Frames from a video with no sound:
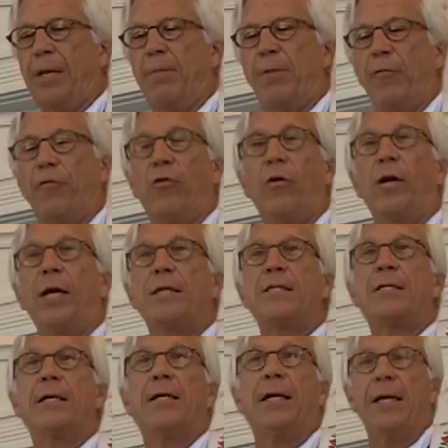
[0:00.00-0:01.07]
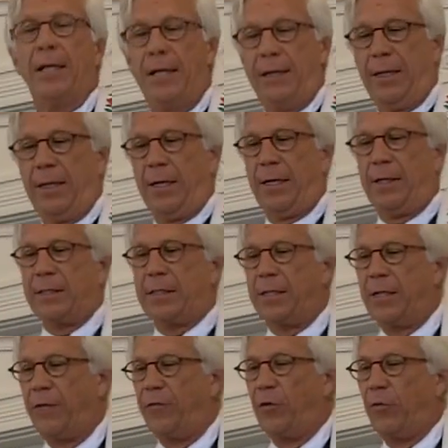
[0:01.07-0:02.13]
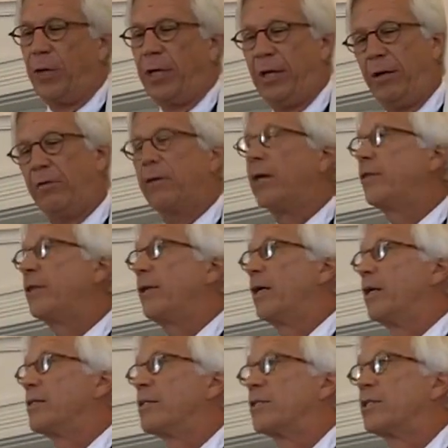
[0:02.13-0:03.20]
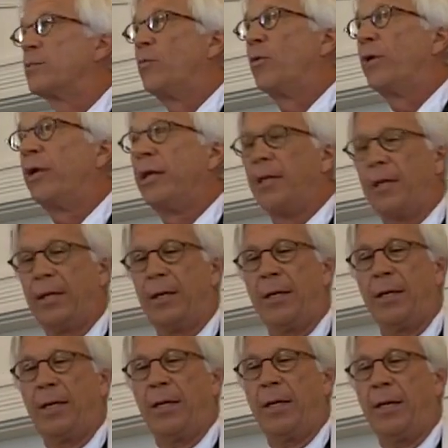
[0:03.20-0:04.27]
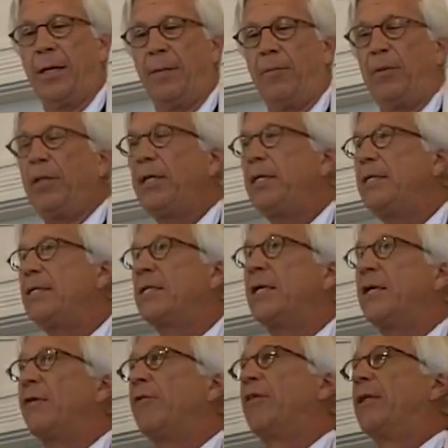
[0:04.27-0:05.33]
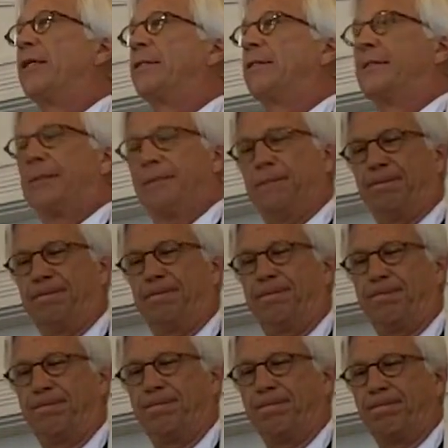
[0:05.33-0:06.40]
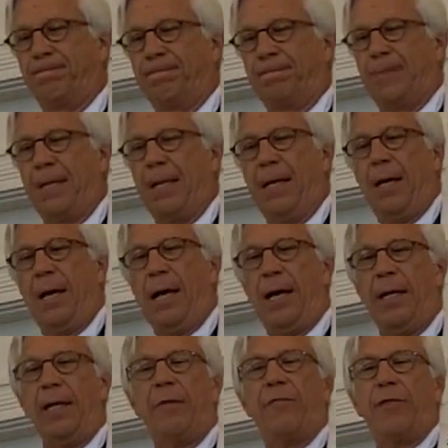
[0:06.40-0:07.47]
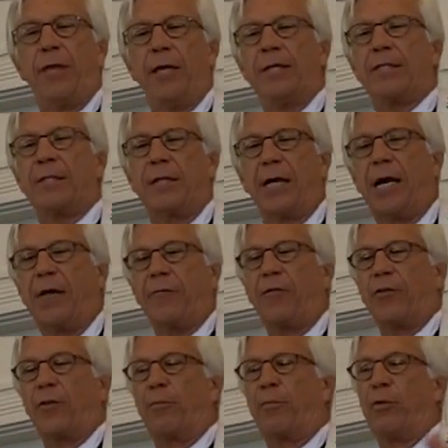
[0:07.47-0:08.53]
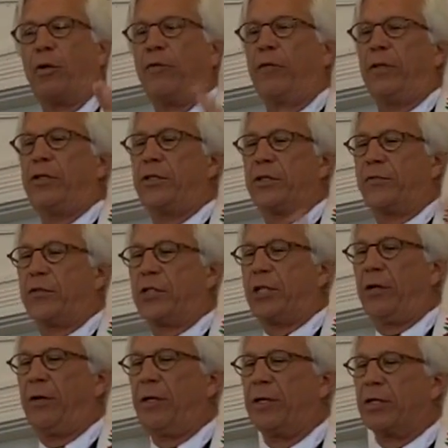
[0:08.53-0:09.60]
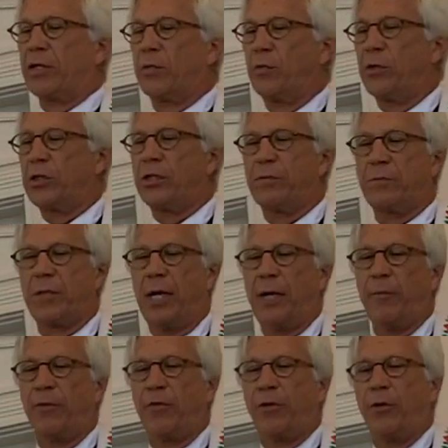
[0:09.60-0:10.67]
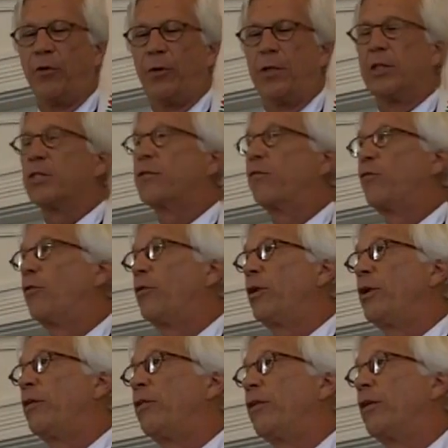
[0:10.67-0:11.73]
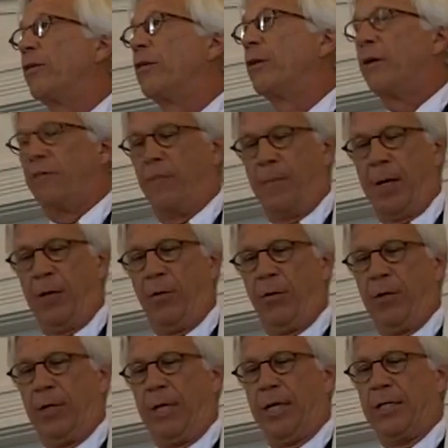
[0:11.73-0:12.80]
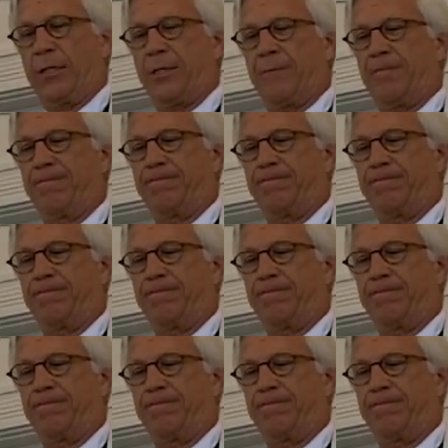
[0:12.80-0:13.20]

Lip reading: Before I say anything else, and if you hear nothing else this morning, please hear this. I give thanks to God for the privilege of sharing this worship time with you in this 40th year of my ordination.